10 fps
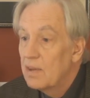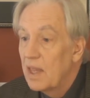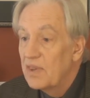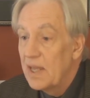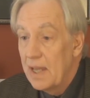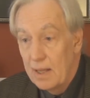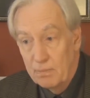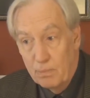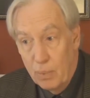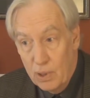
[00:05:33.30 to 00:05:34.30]
that they
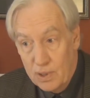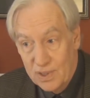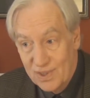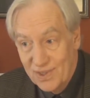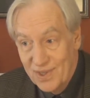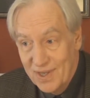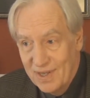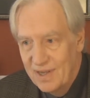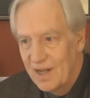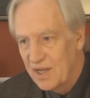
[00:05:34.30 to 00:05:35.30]
had borrowed,
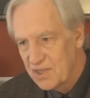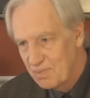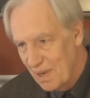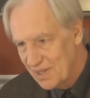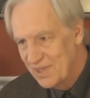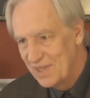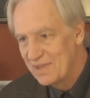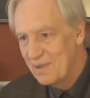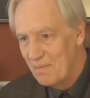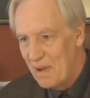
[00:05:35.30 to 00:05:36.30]

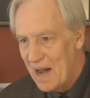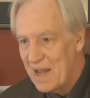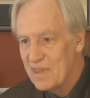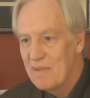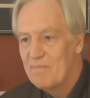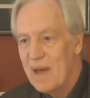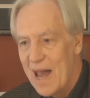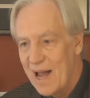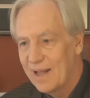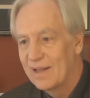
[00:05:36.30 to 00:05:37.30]
expecting to buy them
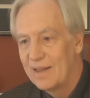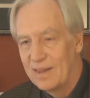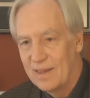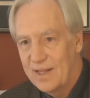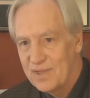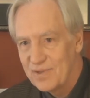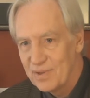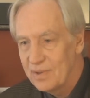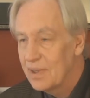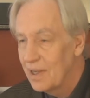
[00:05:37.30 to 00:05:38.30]
back
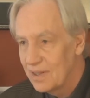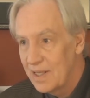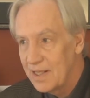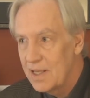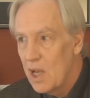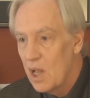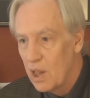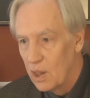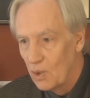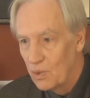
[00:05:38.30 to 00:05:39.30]
later at a
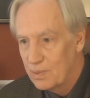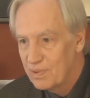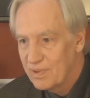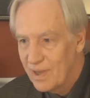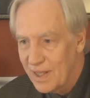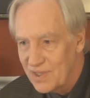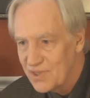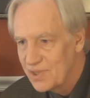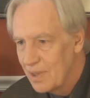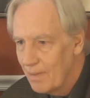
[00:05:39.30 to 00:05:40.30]
lower
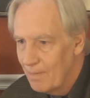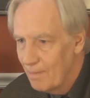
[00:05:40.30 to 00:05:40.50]
price.